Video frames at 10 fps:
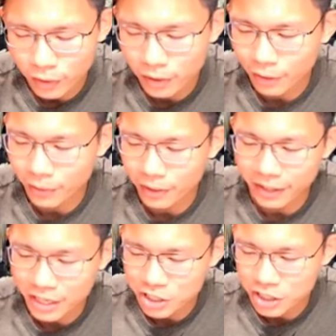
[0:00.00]
They want to
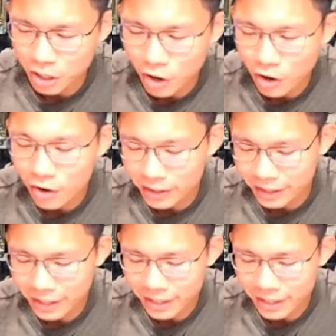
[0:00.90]
catch all the gains.